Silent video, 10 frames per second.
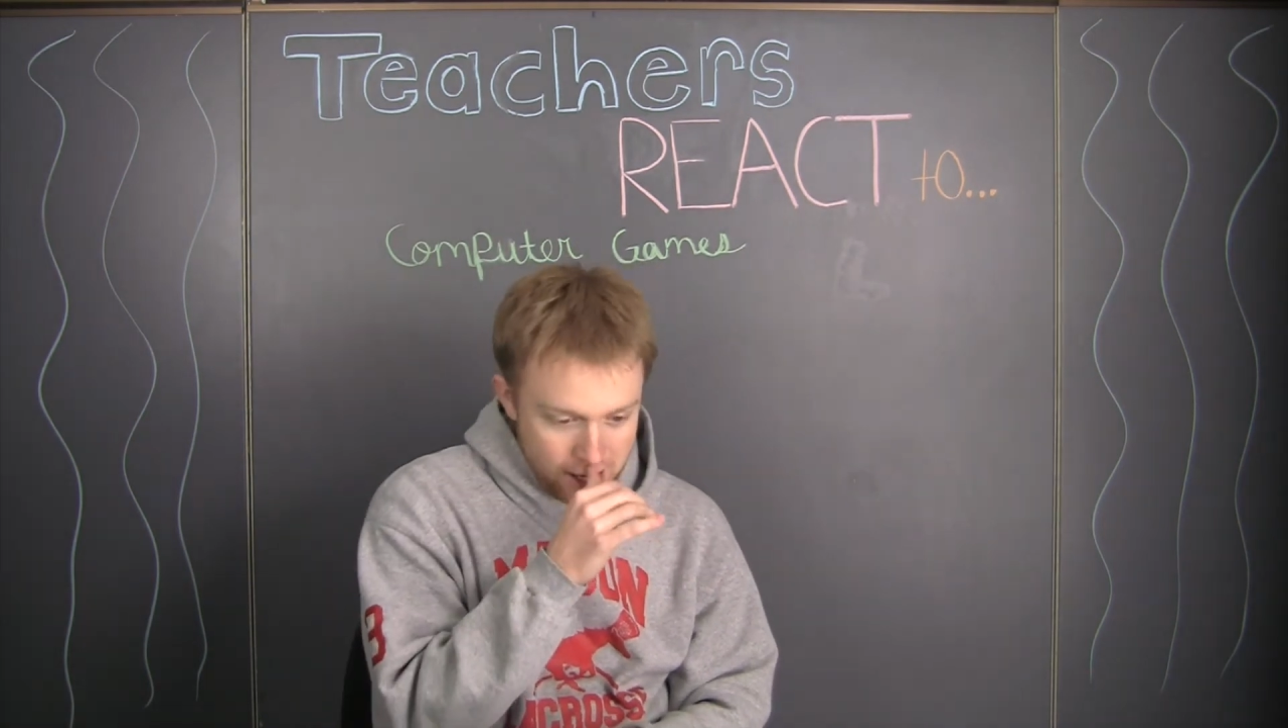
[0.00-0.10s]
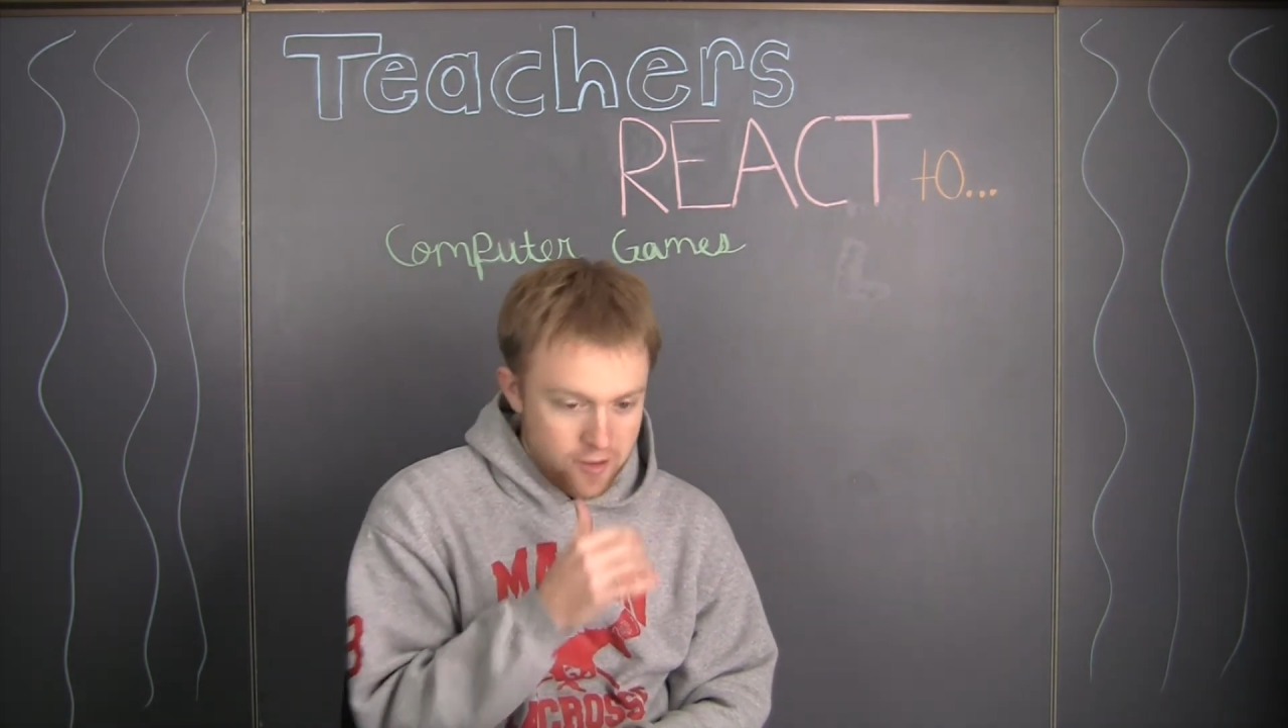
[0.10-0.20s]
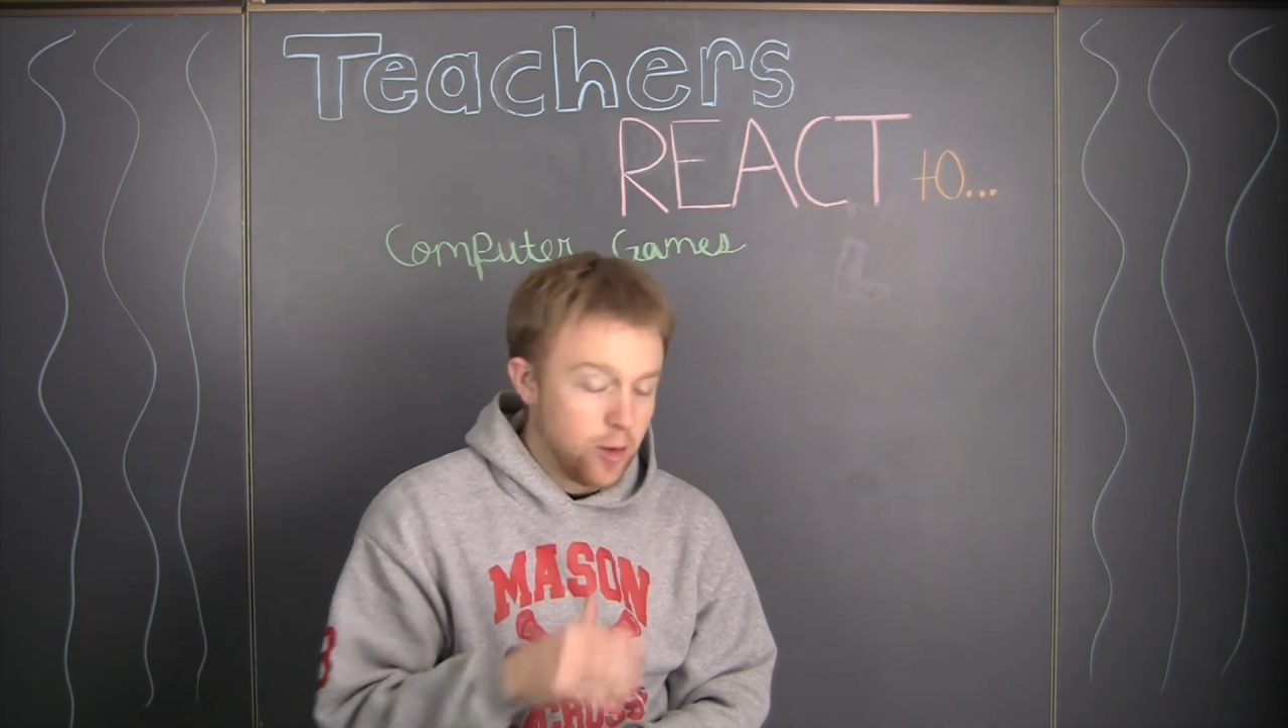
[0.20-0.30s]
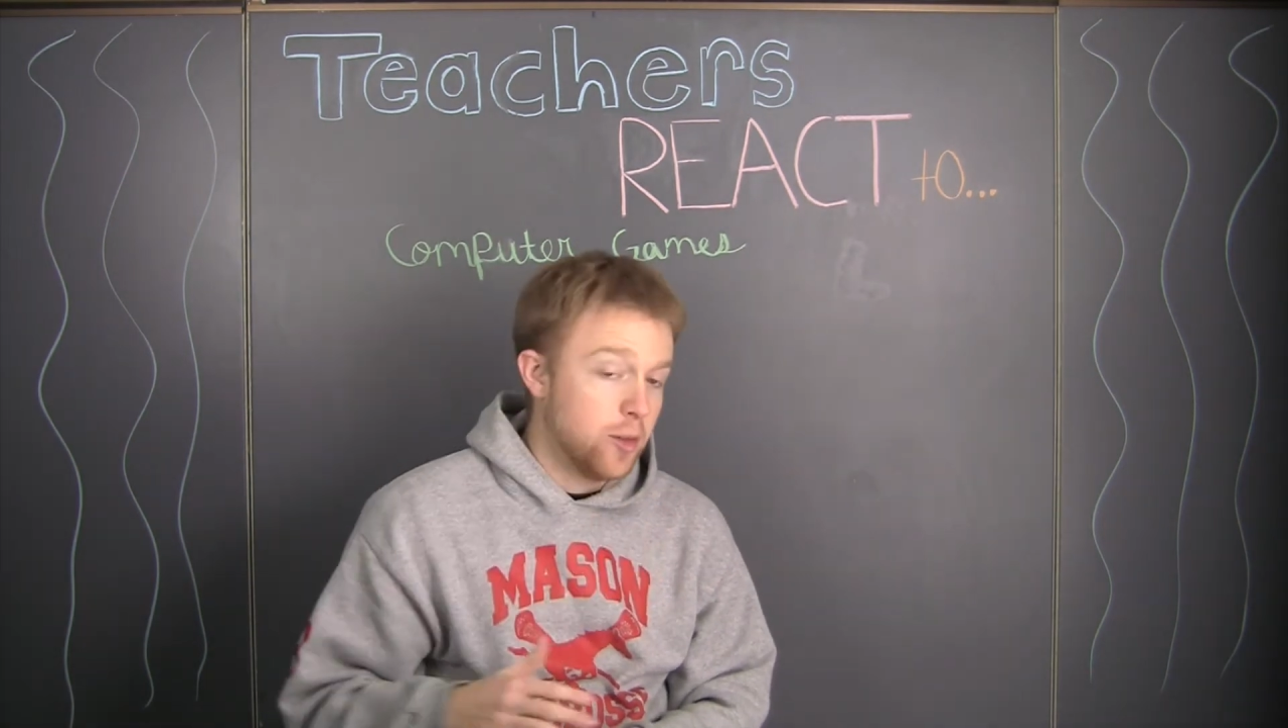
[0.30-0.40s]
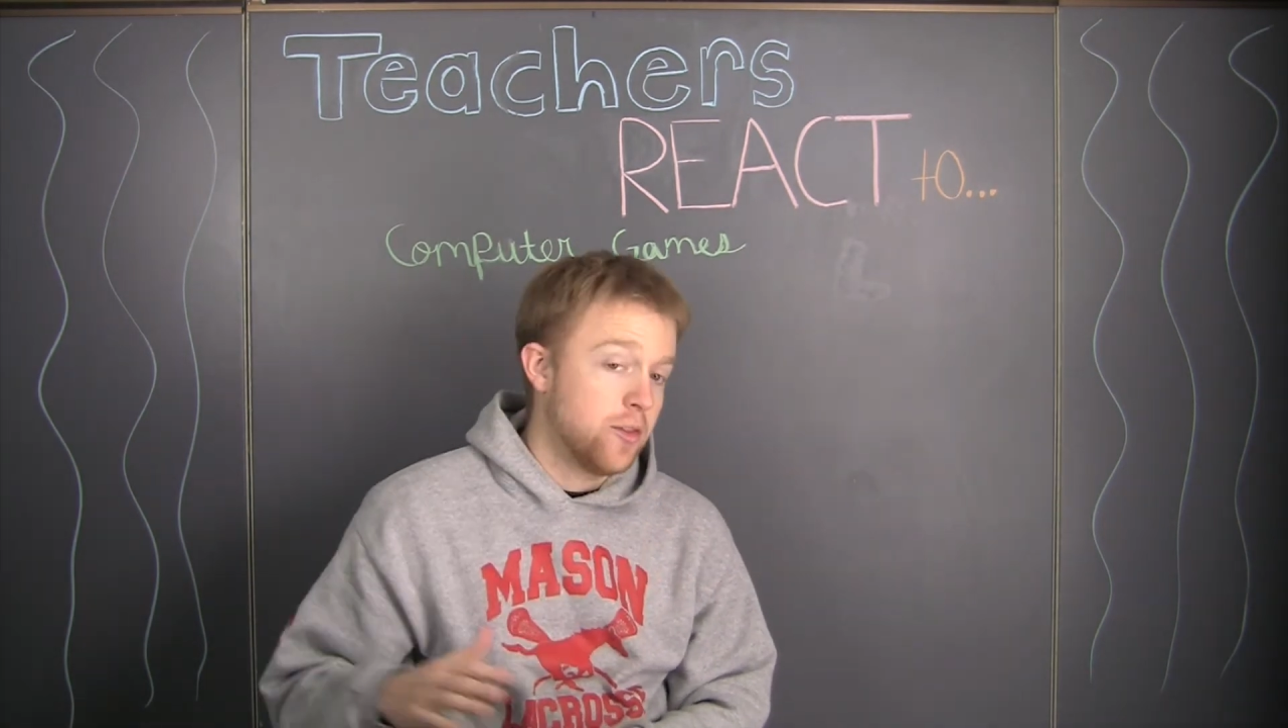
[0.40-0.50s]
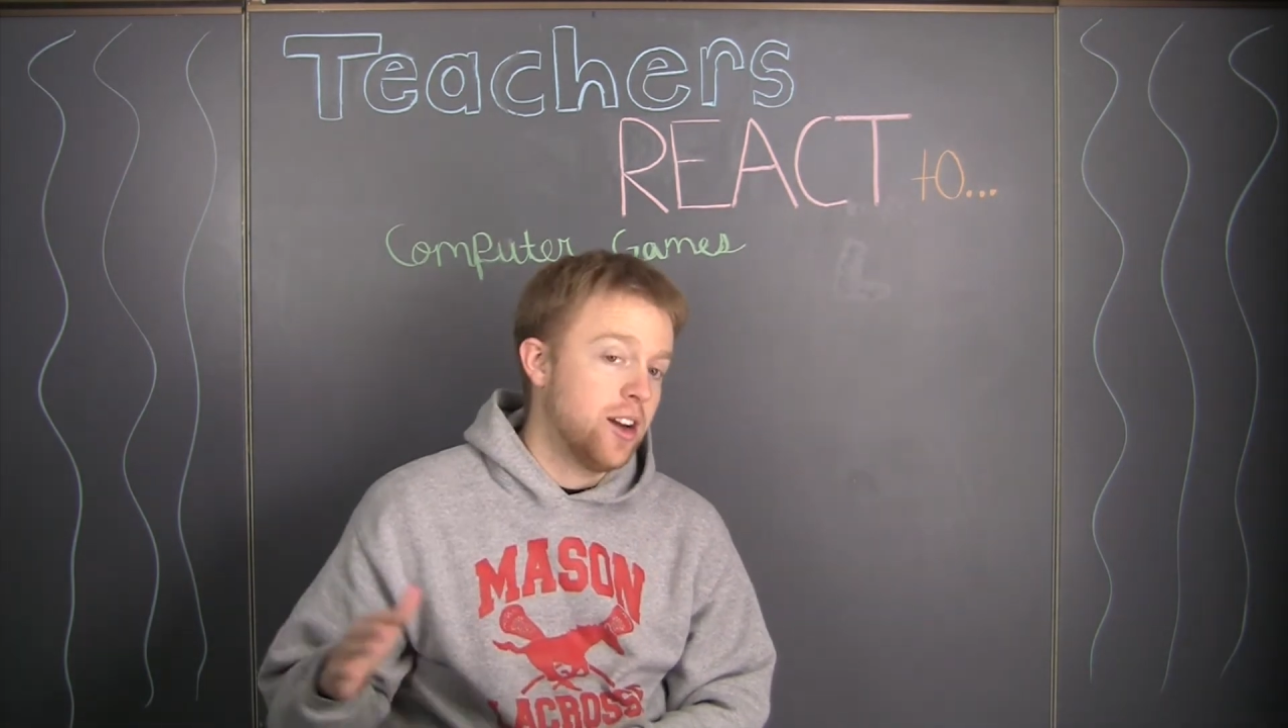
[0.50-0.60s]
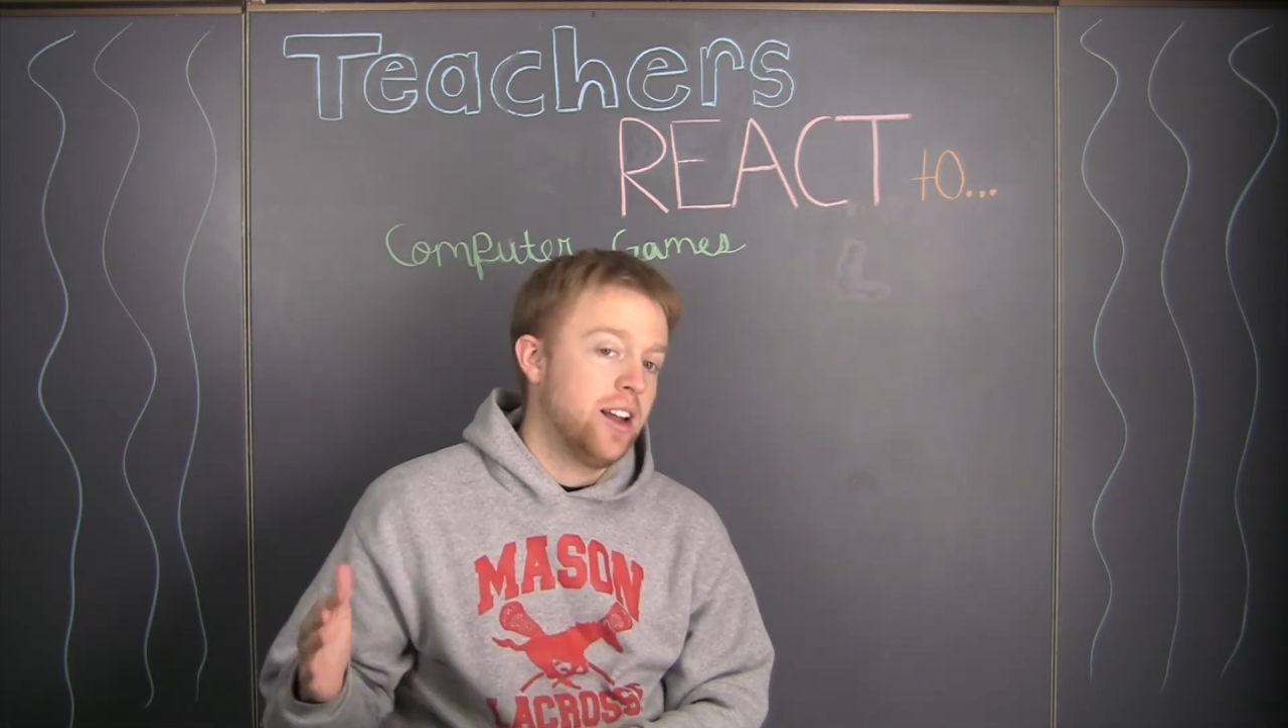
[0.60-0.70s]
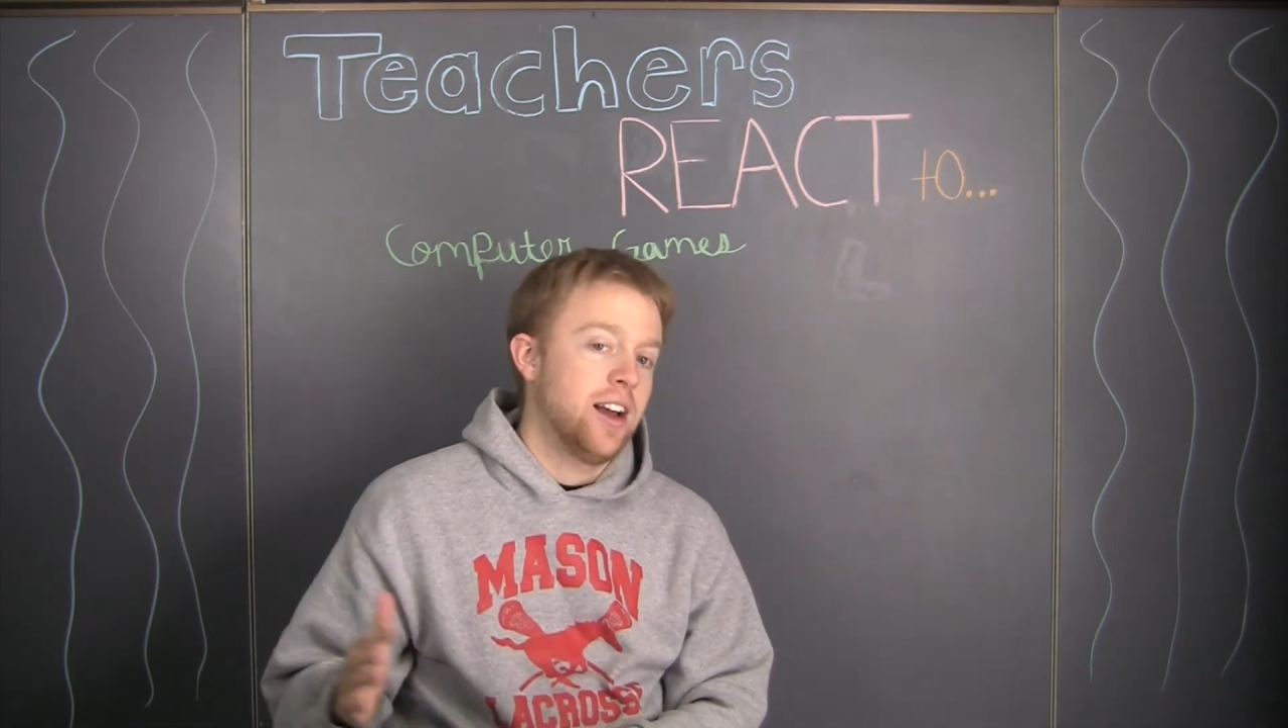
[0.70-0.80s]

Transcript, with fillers: everyone finding